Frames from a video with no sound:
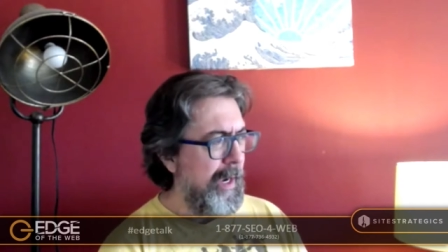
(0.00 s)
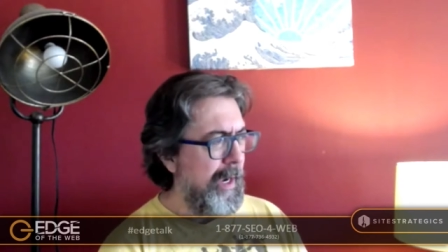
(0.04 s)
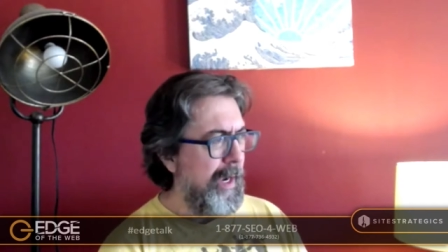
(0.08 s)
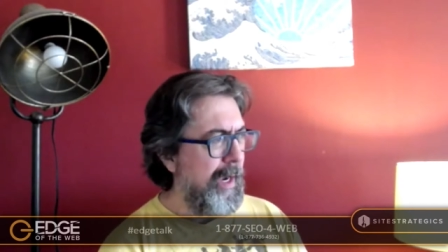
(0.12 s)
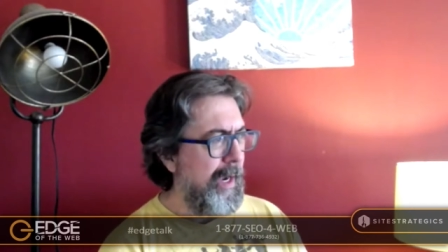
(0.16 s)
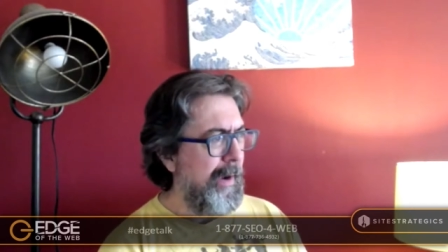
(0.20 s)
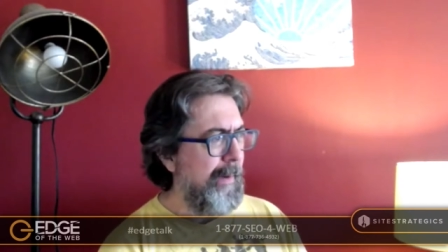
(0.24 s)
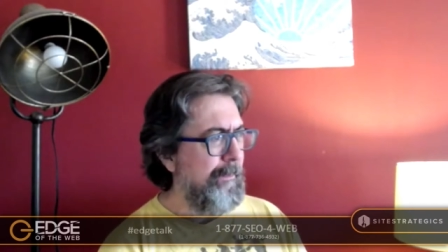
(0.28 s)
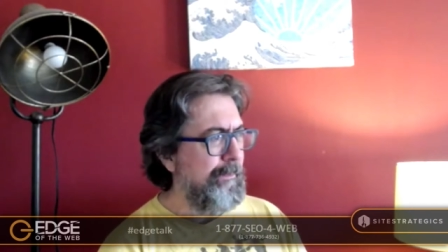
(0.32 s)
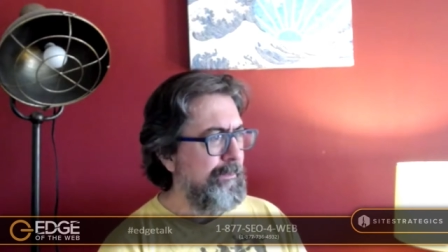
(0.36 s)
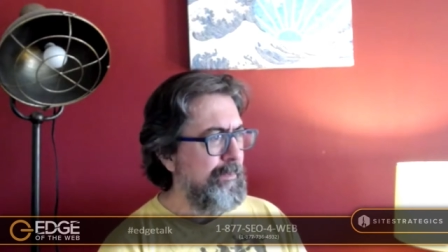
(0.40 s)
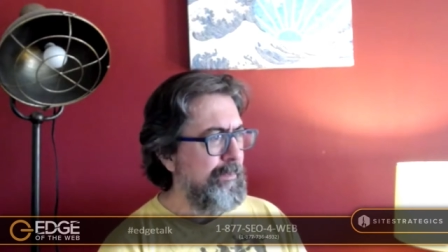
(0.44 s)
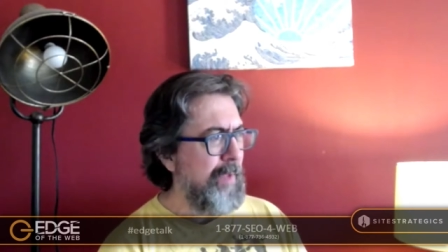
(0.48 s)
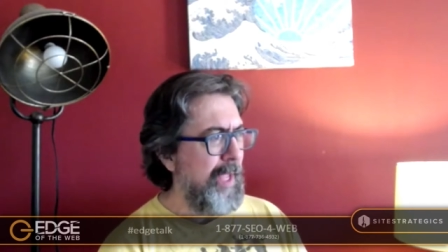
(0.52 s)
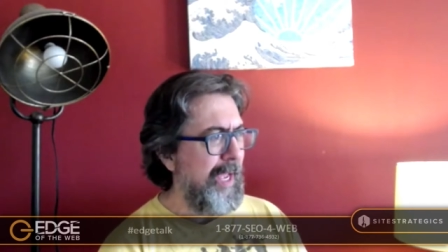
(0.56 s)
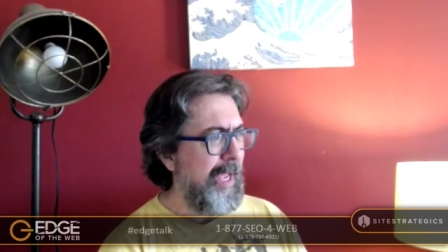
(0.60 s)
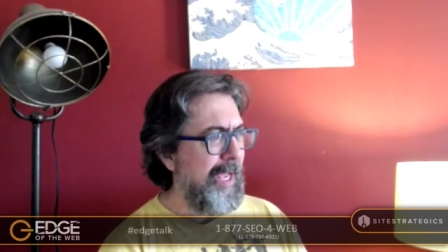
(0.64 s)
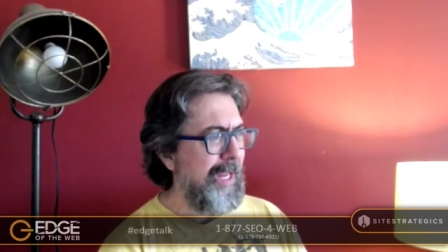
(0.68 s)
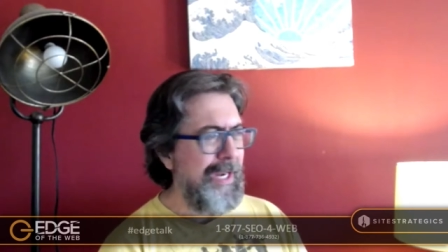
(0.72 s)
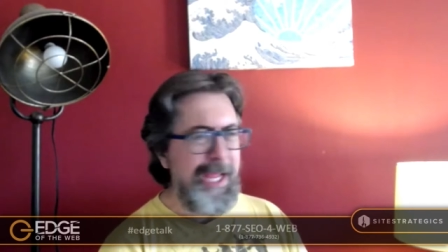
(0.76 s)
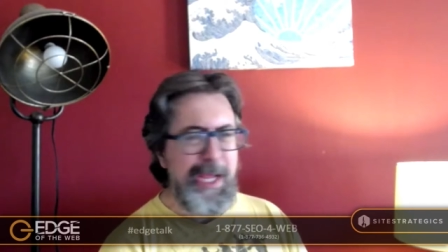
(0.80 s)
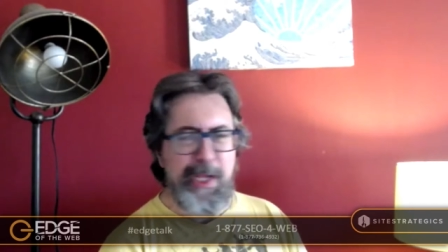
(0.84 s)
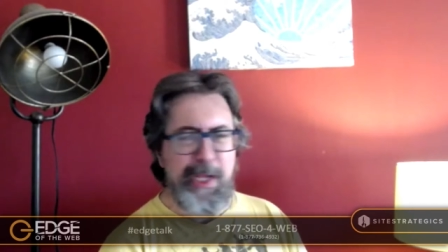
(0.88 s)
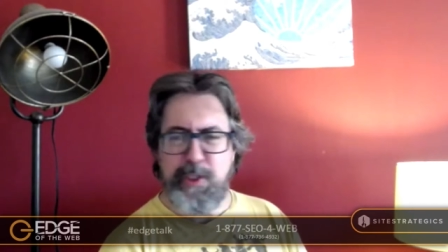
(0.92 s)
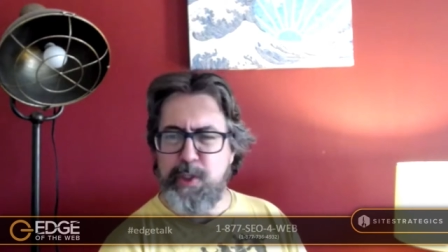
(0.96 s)
uh,
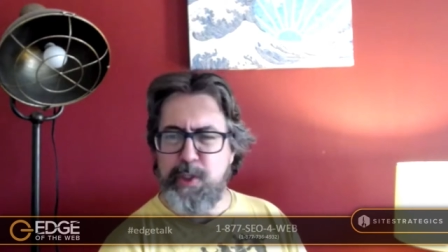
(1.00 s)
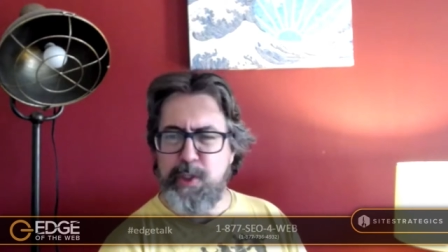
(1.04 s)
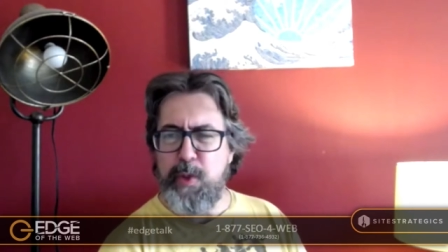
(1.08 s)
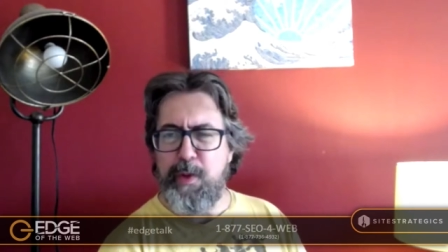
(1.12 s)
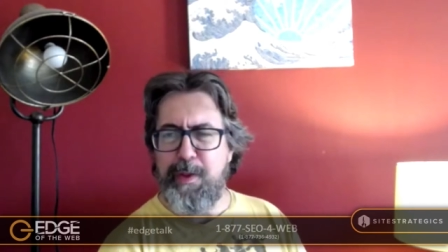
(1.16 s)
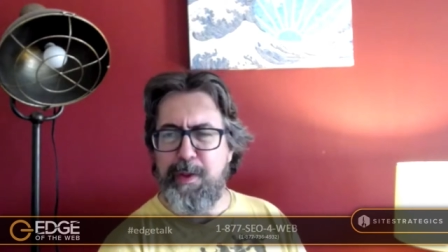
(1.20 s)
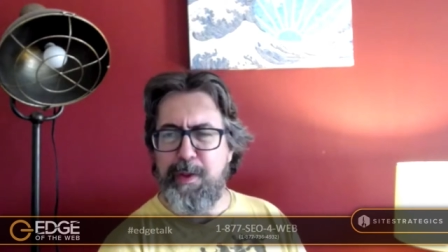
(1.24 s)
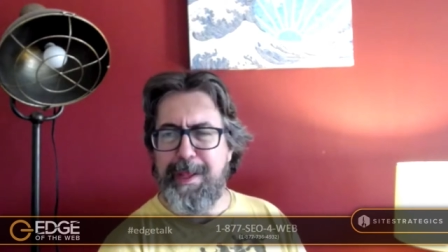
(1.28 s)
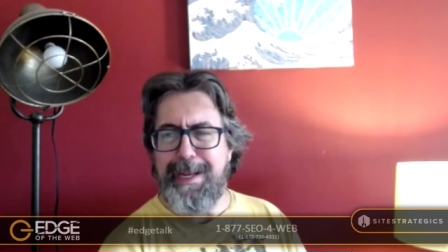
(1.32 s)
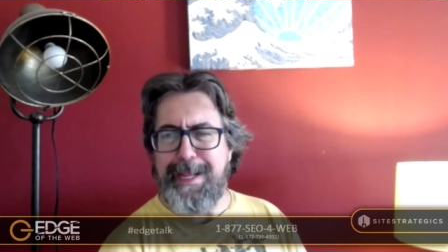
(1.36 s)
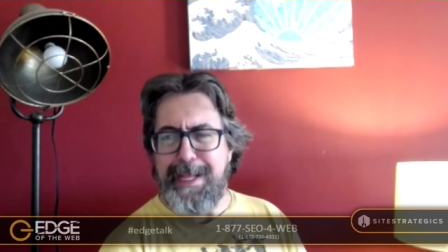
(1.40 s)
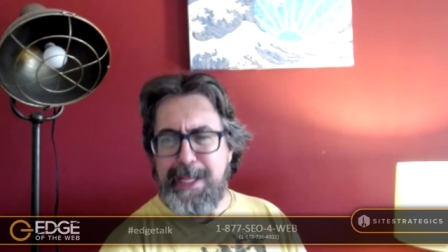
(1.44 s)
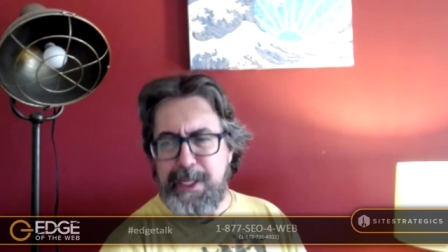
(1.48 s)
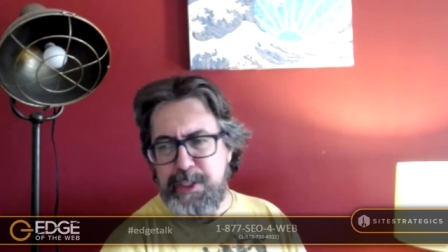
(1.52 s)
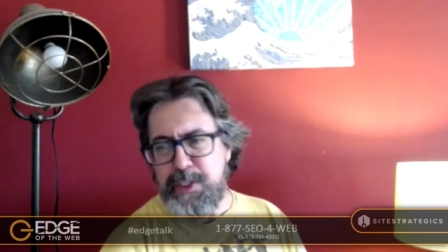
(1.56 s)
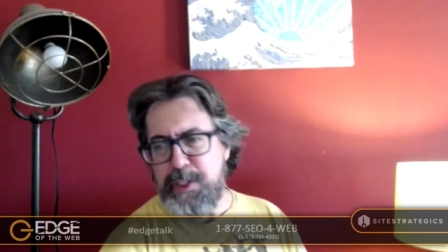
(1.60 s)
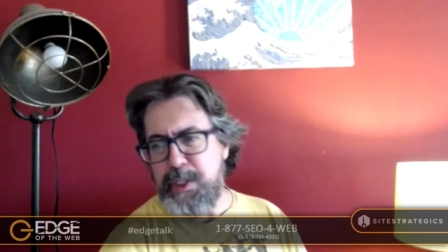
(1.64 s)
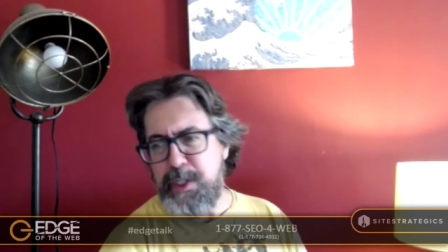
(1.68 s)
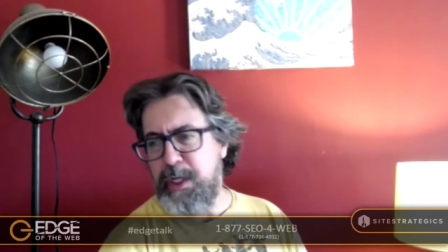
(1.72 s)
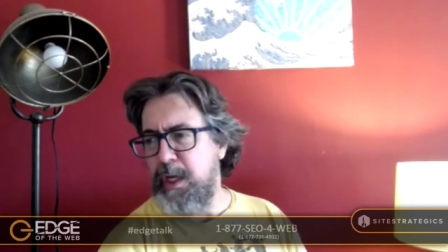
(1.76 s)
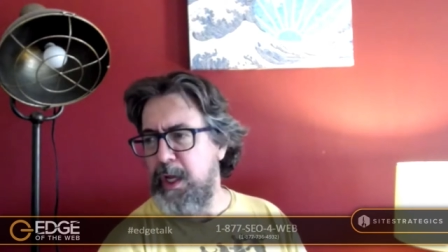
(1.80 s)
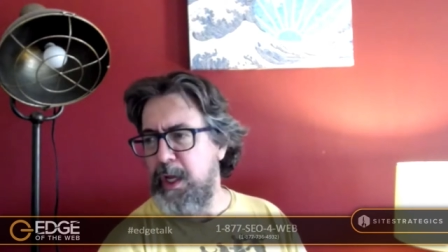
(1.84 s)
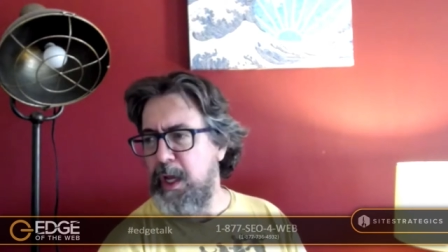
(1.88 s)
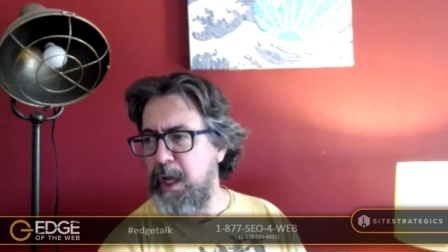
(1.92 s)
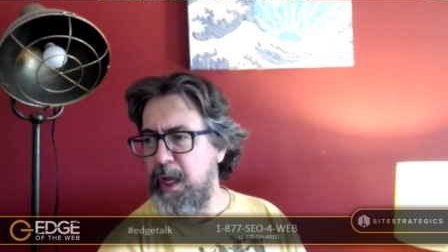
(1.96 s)
an answer that
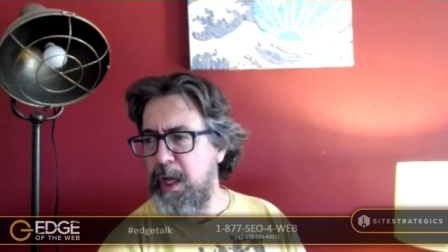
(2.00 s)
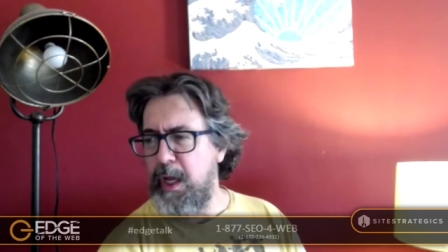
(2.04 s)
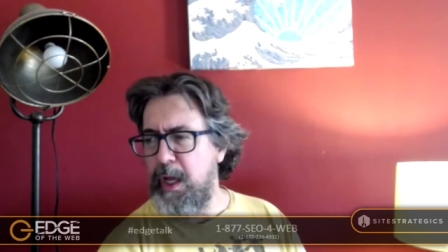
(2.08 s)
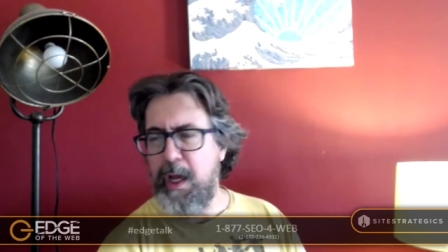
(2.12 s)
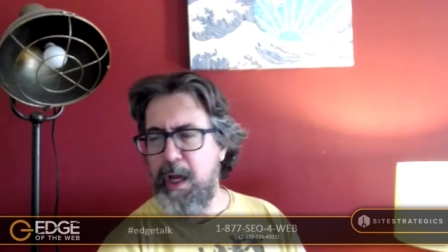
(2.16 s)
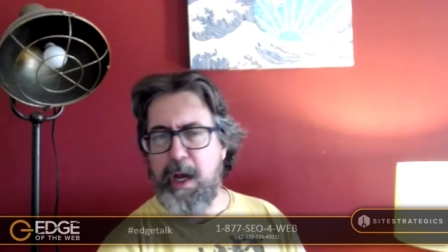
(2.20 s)
isn't